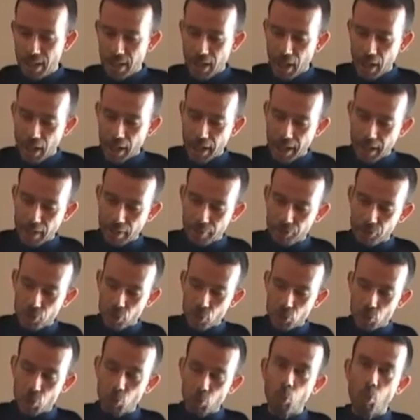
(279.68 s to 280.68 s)
I have
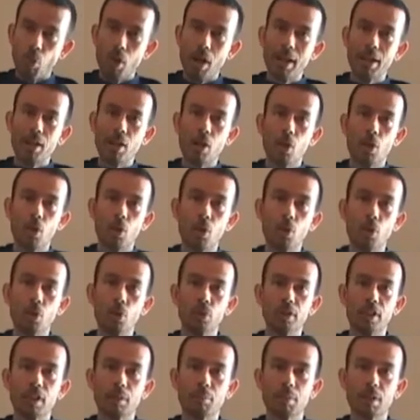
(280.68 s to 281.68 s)
used 1
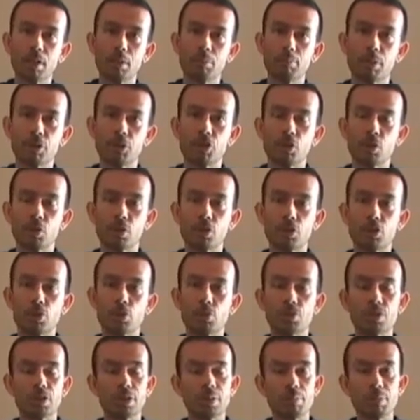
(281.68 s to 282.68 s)
whole lemon, but you can
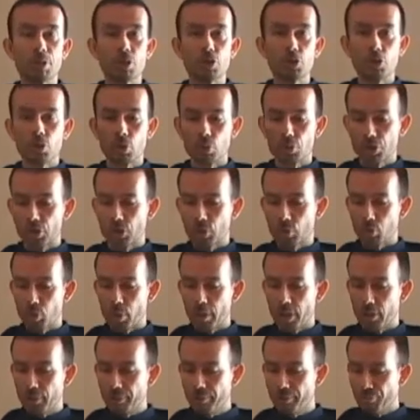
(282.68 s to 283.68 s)
use lemon juice as
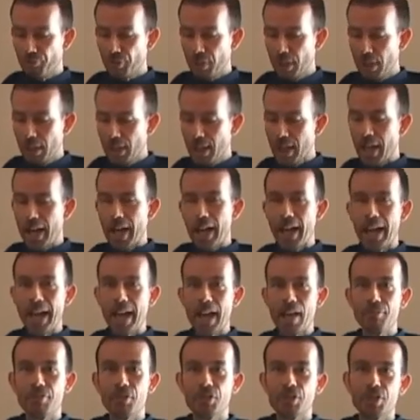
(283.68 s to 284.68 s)
well.
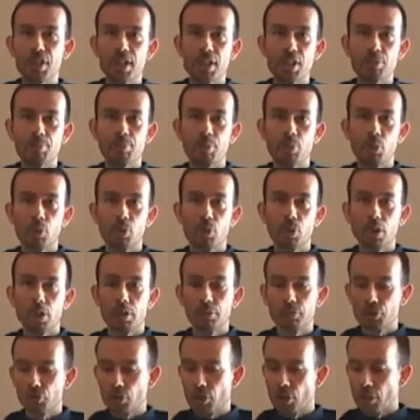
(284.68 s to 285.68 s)
1/2 teaspoon
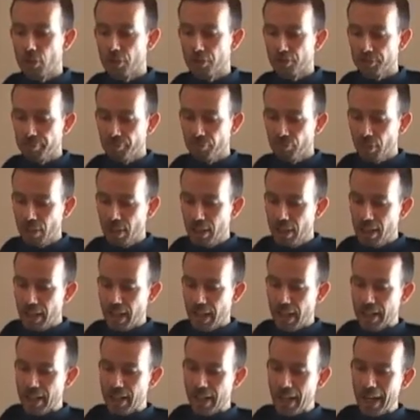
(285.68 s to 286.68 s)
of salt
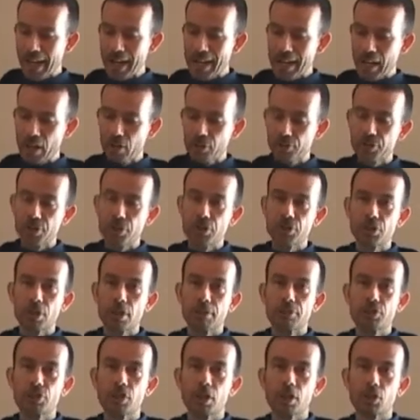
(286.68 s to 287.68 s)
and 8 ounces
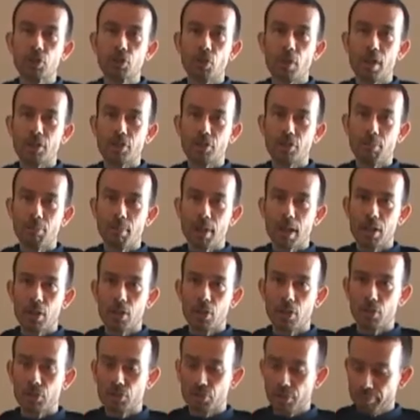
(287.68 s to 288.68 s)
of sun-dried
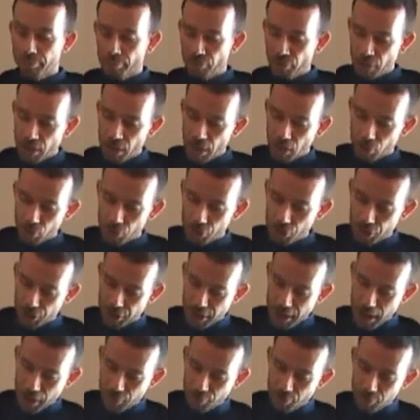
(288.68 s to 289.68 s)
tomatoes, which
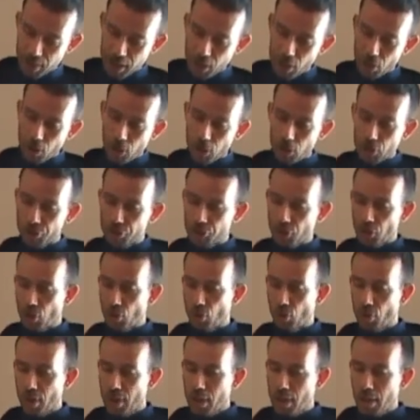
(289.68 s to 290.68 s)
gave me
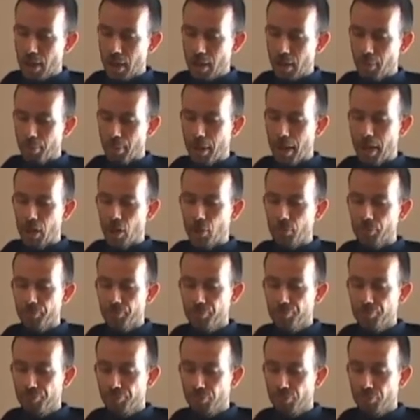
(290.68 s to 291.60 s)
also about